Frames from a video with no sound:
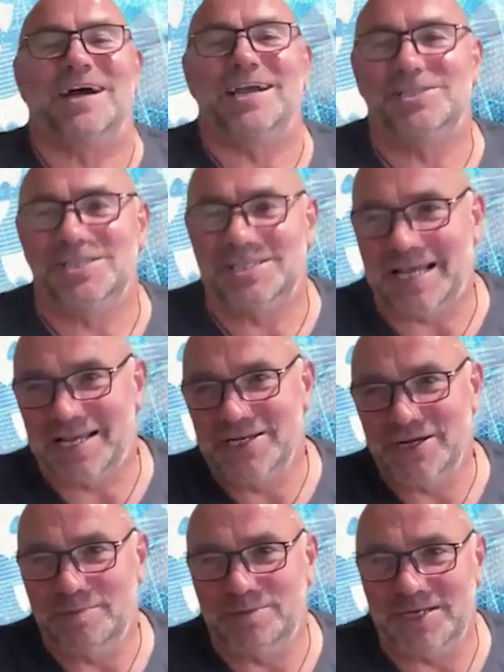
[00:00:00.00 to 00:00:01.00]
right, as a
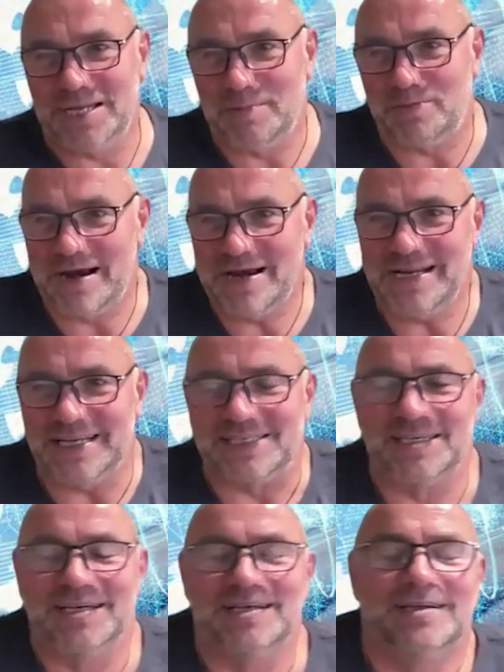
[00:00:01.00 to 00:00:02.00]
second year bloody
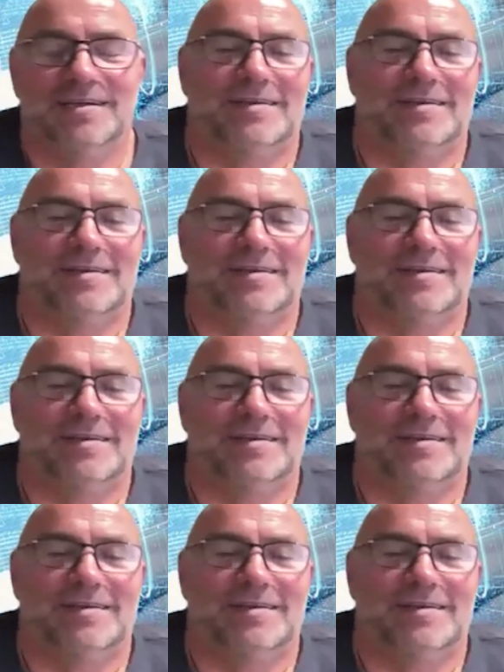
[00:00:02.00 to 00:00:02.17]
apprentice.